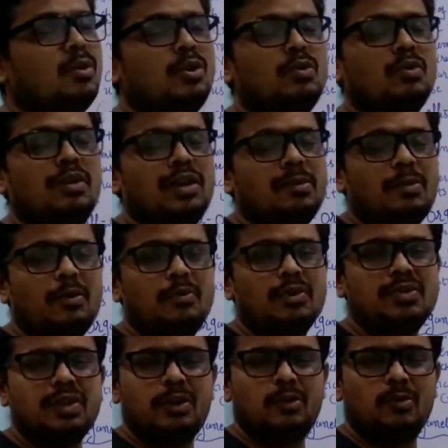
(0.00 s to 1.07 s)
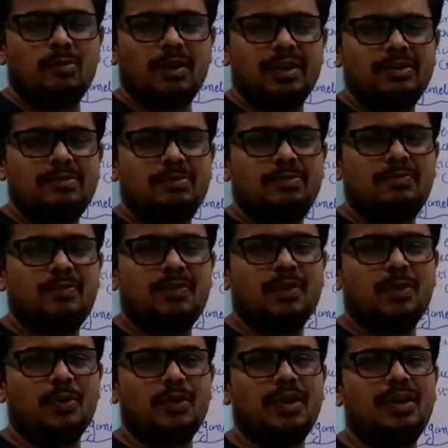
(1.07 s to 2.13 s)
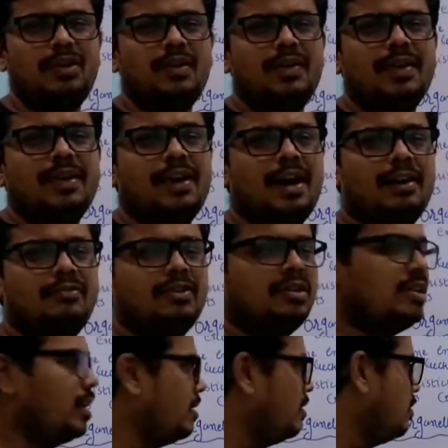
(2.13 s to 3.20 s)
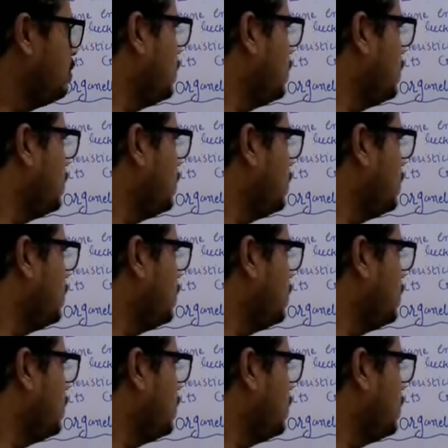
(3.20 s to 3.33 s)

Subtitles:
are going to learn about the cytoplasm. Okay. After that